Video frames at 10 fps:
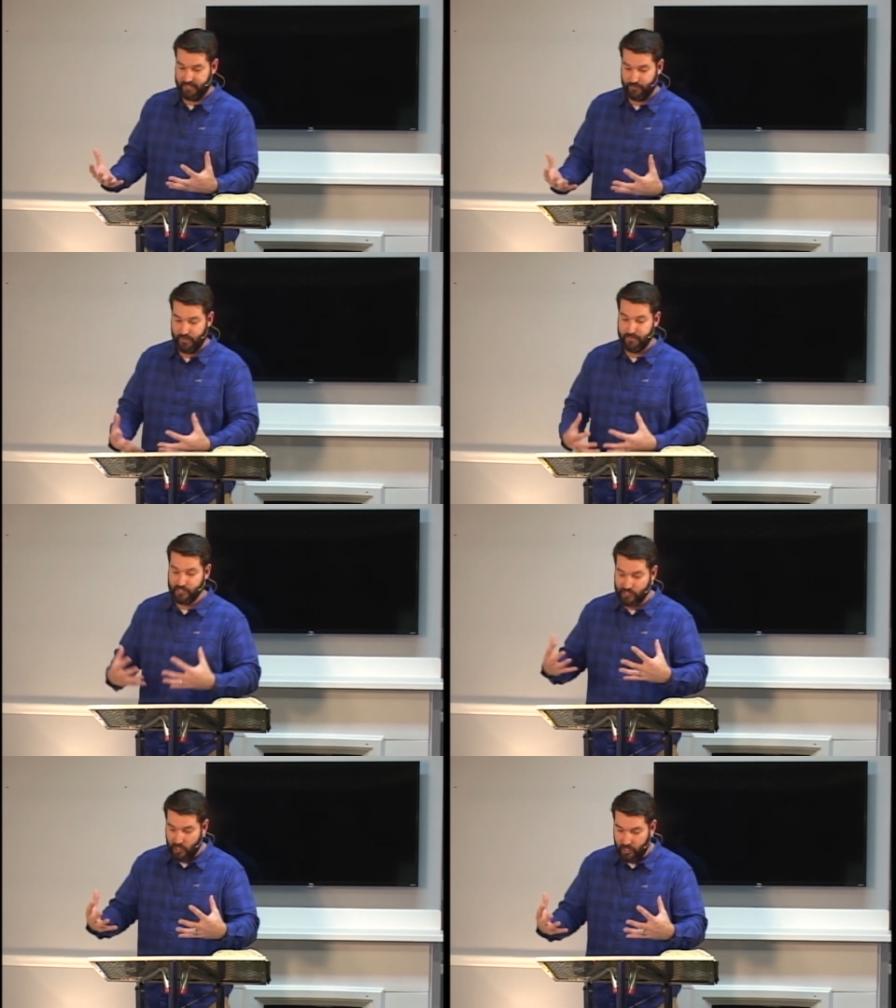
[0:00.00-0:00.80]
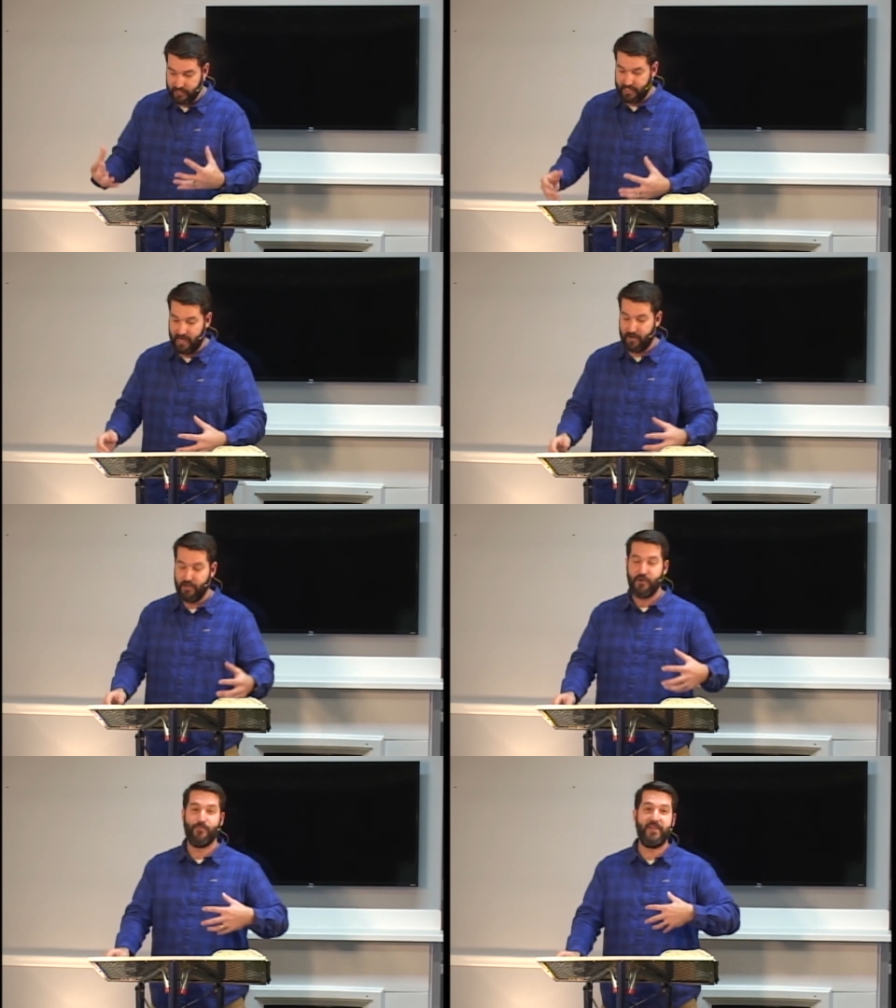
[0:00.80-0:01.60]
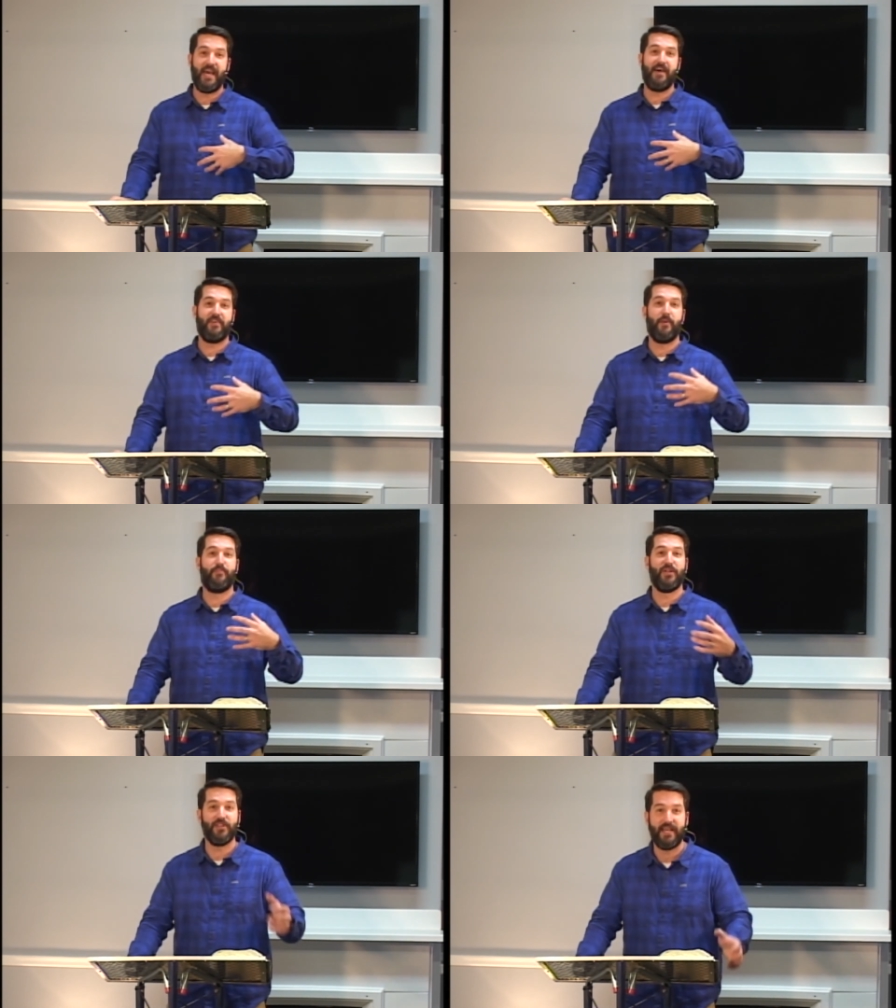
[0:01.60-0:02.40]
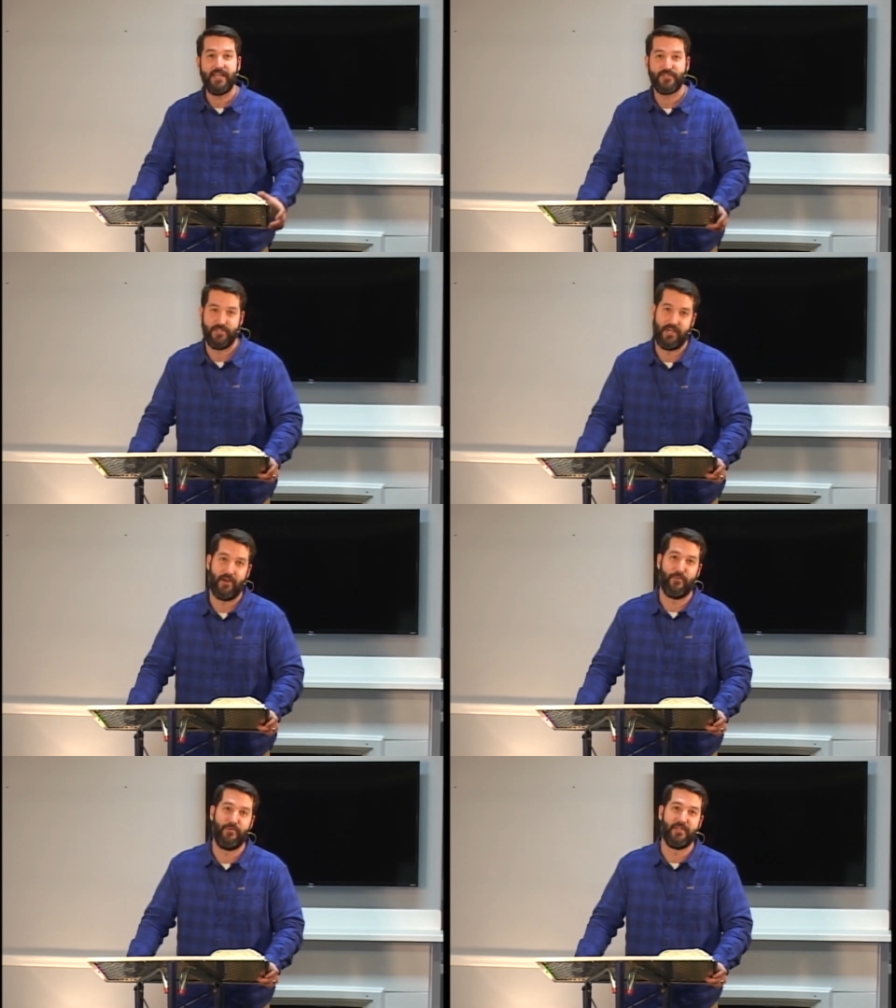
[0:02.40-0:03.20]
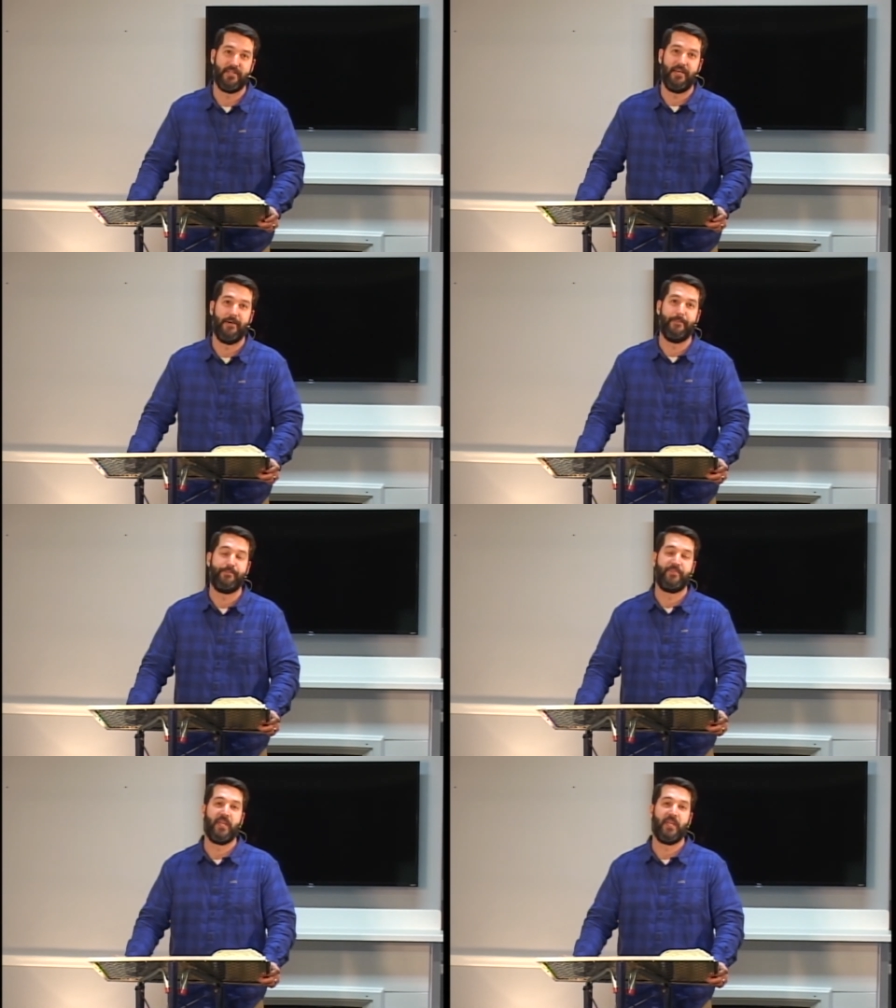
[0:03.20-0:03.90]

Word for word: Like we belong there, we have a place there with them,